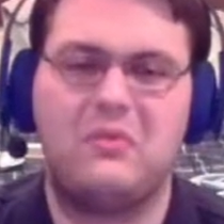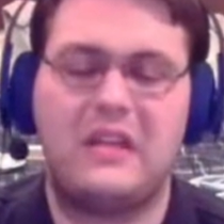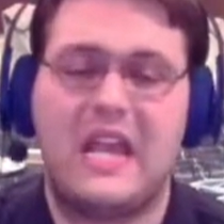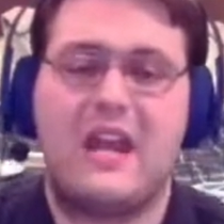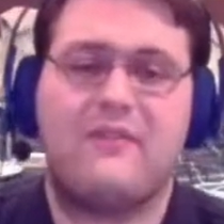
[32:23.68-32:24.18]

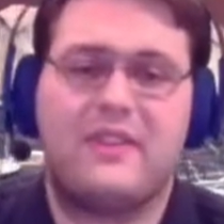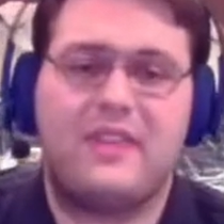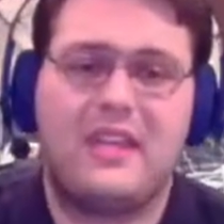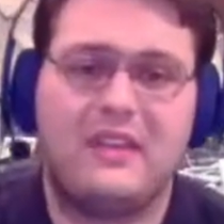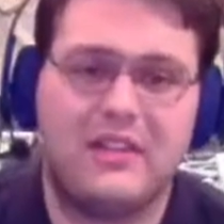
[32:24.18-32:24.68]

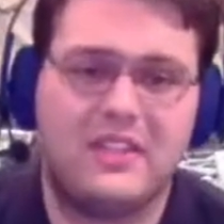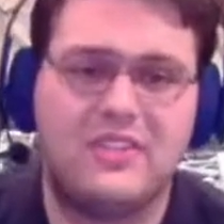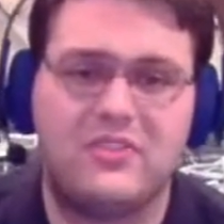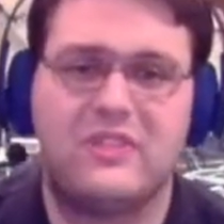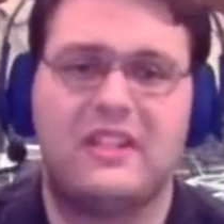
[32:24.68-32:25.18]
everything
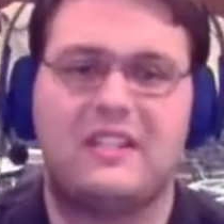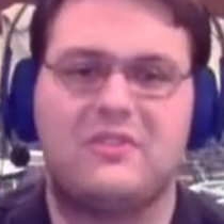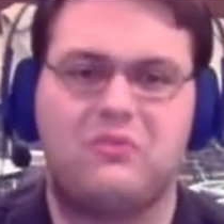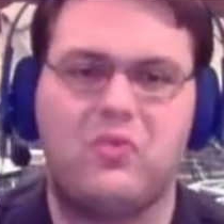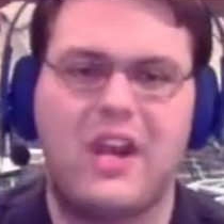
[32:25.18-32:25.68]
concerning
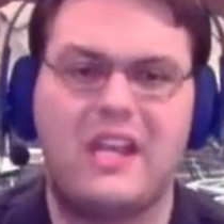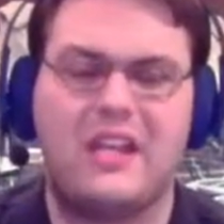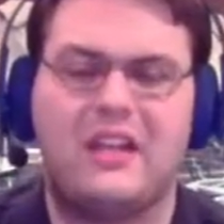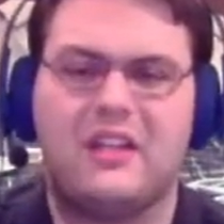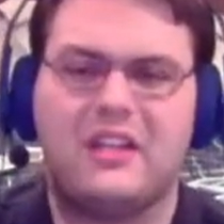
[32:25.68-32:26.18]

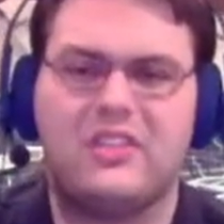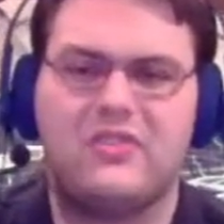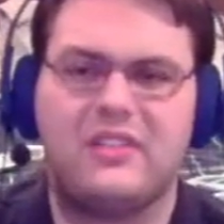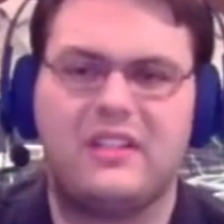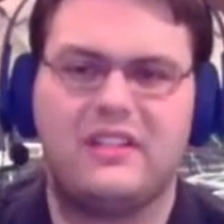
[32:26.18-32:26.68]

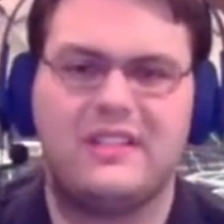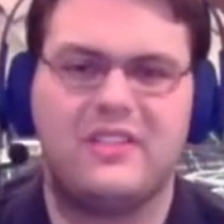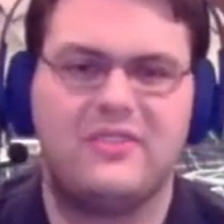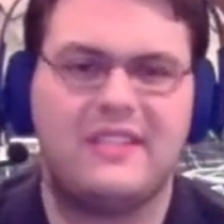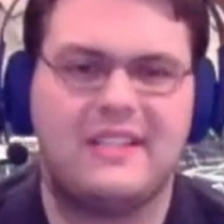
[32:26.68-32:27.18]
the
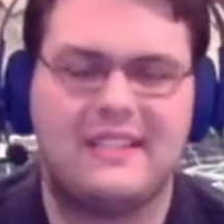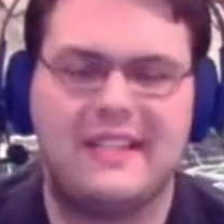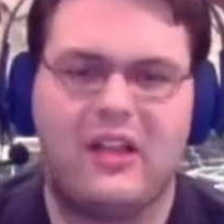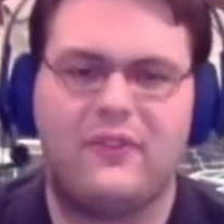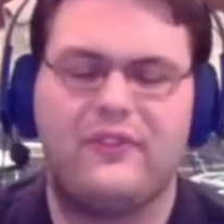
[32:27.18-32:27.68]
series
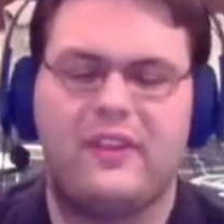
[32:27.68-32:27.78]
itself.